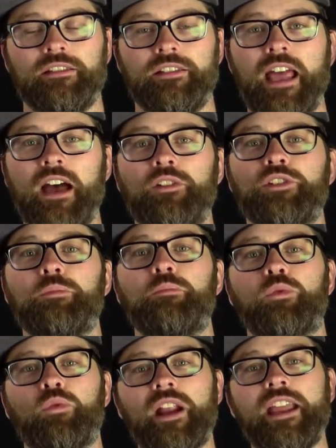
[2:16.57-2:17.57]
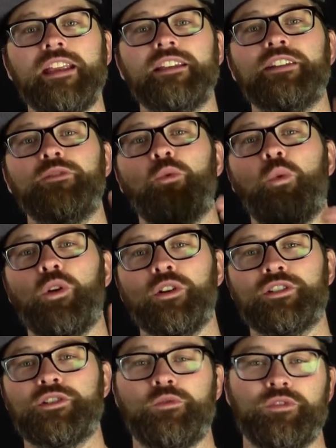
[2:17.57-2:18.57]
Now your brain can
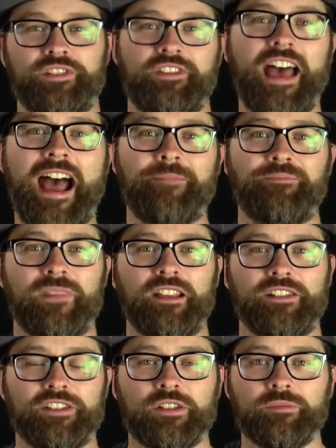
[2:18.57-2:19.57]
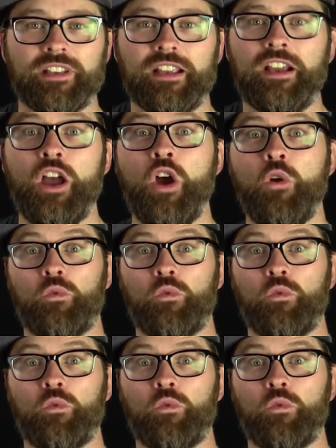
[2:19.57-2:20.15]
work towards that. You see what I'm saying?